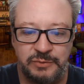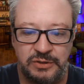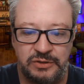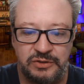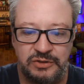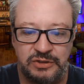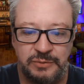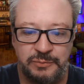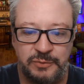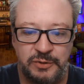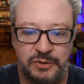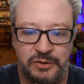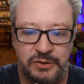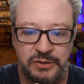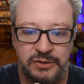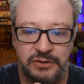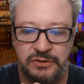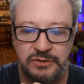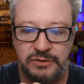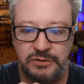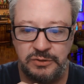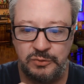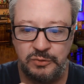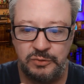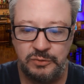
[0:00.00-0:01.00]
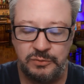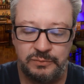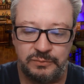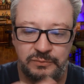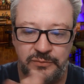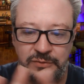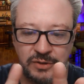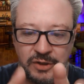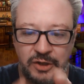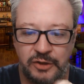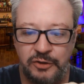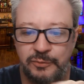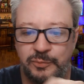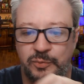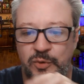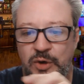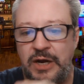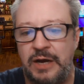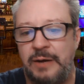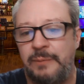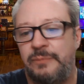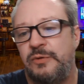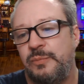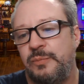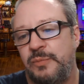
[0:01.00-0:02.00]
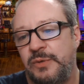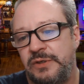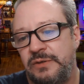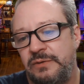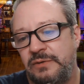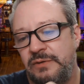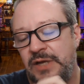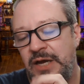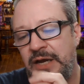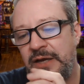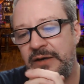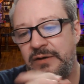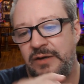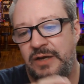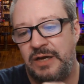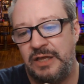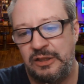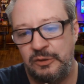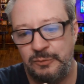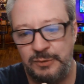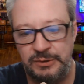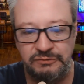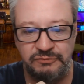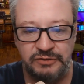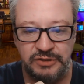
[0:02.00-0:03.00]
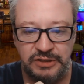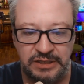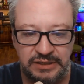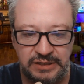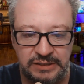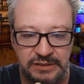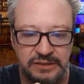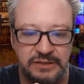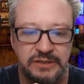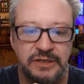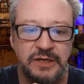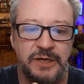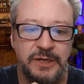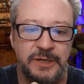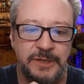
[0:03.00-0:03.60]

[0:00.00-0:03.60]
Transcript: similar to other props, but not Halloween related.